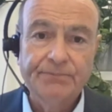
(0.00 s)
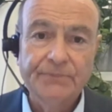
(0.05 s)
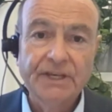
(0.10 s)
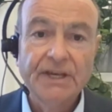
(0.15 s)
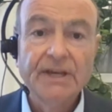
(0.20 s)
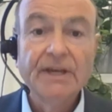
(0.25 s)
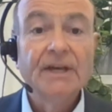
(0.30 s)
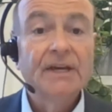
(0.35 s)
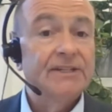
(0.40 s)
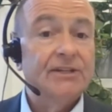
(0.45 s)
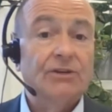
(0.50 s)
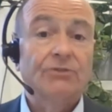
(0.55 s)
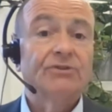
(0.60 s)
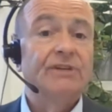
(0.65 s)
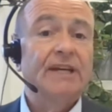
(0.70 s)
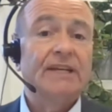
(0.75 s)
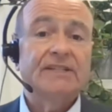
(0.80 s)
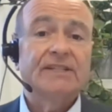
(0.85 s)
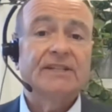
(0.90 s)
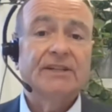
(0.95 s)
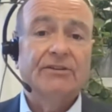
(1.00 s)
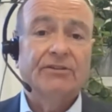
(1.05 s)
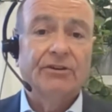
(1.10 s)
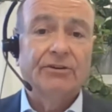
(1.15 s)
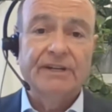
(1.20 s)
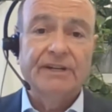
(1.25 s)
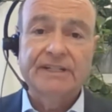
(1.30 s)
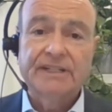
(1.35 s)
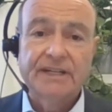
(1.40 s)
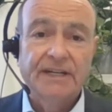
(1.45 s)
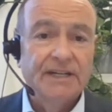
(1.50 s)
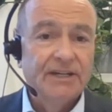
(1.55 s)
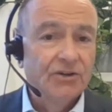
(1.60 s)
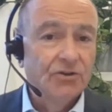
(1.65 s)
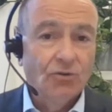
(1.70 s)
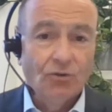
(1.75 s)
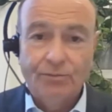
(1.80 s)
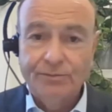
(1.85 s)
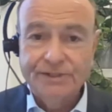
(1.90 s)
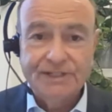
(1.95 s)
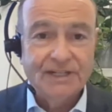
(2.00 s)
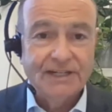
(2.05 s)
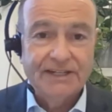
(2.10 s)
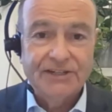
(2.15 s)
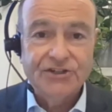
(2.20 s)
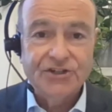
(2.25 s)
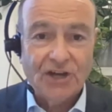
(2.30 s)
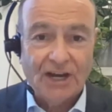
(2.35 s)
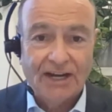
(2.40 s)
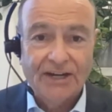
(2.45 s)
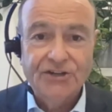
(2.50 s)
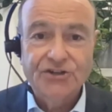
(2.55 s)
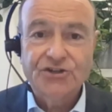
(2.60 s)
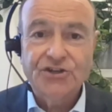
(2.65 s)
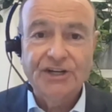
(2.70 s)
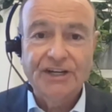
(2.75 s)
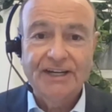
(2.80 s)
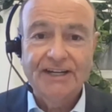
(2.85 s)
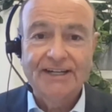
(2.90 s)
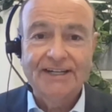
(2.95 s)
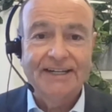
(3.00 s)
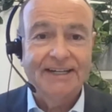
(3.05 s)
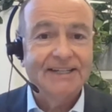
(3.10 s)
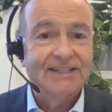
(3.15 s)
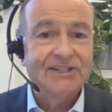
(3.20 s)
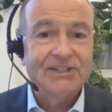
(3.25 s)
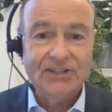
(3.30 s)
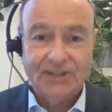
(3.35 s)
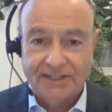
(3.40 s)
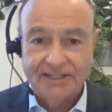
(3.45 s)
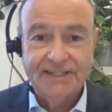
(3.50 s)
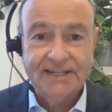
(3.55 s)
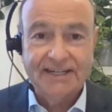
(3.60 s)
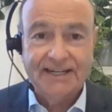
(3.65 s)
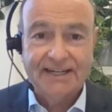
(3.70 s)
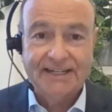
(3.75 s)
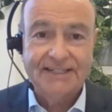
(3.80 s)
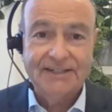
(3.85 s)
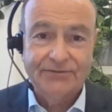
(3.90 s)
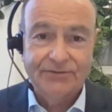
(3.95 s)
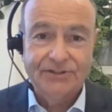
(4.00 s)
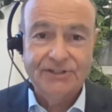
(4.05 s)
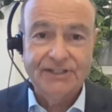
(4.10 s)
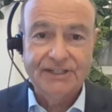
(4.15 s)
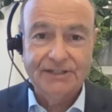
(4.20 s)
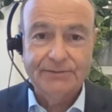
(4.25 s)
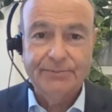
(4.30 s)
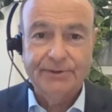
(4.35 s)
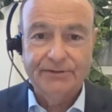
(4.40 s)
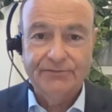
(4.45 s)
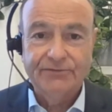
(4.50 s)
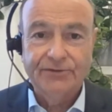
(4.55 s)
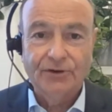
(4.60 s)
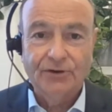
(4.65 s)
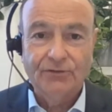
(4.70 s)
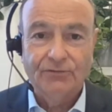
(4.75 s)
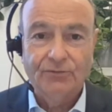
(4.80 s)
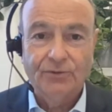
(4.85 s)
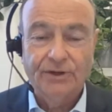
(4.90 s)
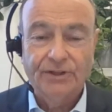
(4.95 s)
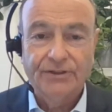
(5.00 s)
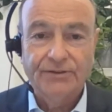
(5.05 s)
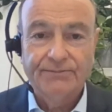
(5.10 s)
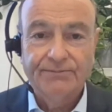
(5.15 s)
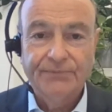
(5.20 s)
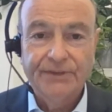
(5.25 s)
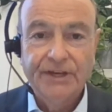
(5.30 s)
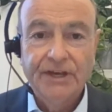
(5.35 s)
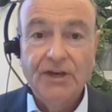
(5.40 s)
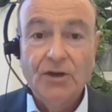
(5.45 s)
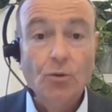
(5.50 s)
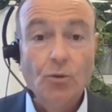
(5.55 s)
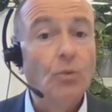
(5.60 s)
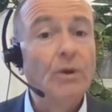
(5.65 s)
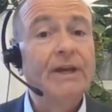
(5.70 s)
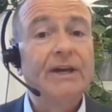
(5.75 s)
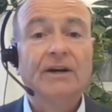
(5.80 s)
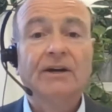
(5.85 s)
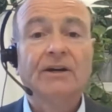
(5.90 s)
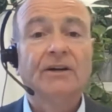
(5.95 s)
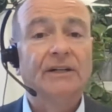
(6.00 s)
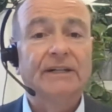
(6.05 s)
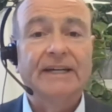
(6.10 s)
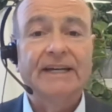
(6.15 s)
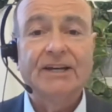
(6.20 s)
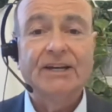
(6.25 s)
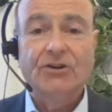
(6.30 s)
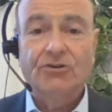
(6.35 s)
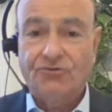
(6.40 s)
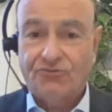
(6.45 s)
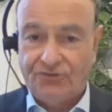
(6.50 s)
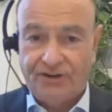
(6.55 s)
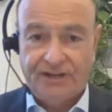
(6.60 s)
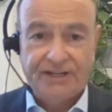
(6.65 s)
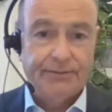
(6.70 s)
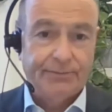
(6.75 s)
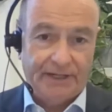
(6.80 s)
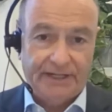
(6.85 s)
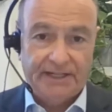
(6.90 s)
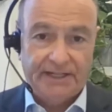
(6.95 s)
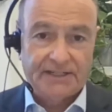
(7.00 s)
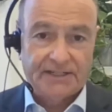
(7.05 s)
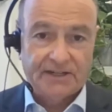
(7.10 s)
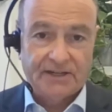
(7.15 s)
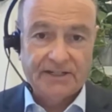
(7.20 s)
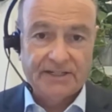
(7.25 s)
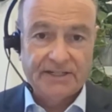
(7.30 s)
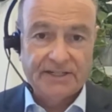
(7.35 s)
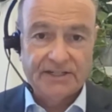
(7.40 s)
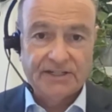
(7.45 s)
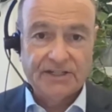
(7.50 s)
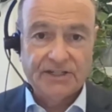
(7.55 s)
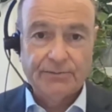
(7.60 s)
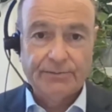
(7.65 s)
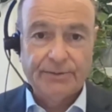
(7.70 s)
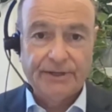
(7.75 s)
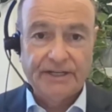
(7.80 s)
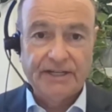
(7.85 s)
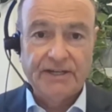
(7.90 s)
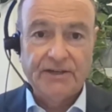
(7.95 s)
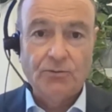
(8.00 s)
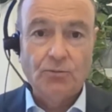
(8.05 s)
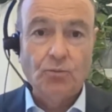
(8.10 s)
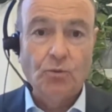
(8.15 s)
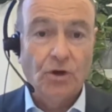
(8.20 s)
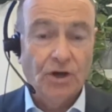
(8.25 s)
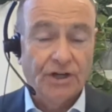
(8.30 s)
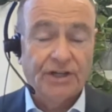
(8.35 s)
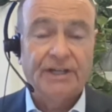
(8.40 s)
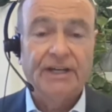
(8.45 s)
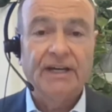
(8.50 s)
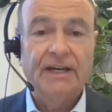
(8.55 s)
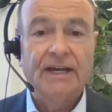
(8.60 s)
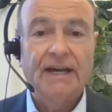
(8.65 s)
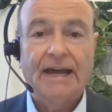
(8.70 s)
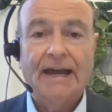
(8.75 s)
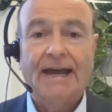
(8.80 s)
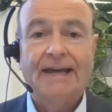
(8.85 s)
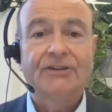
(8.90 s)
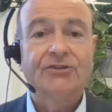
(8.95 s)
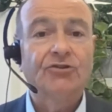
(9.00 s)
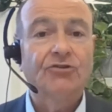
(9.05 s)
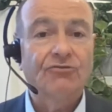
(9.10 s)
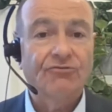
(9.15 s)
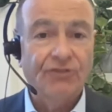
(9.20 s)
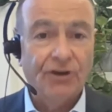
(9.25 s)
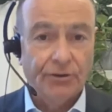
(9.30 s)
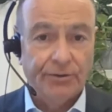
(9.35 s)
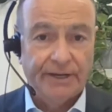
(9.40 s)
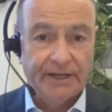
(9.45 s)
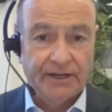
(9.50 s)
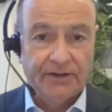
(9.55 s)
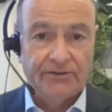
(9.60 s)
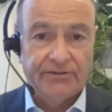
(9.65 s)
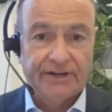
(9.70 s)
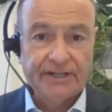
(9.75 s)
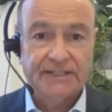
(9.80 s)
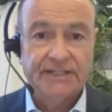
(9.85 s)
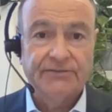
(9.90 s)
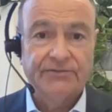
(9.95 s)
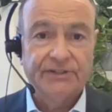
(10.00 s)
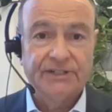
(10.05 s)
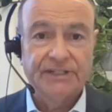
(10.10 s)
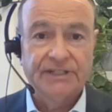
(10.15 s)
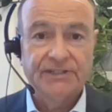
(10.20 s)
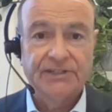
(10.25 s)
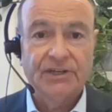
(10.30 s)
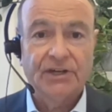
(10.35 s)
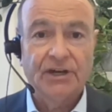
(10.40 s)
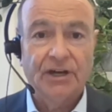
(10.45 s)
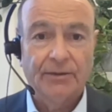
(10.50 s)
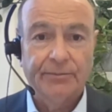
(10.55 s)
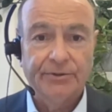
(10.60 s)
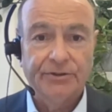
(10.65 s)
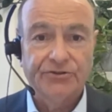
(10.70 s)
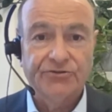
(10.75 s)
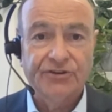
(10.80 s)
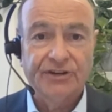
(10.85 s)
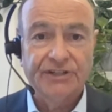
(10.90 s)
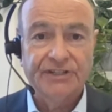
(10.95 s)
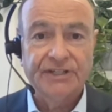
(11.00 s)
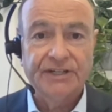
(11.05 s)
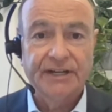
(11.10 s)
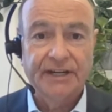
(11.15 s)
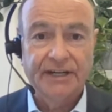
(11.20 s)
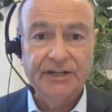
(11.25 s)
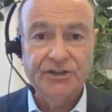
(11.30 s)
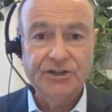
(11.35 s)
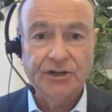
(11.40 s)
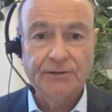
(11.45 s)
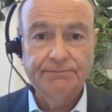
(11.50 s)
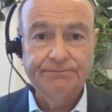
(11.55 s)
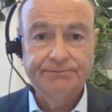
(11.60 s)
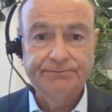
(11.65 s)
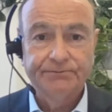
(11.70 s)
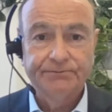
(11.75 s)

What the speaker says: So net zero is an enormously challenging and exciting activity to be involved with. We are incredibly excited to be working and growing our activity as the Carbon Trust in Asia,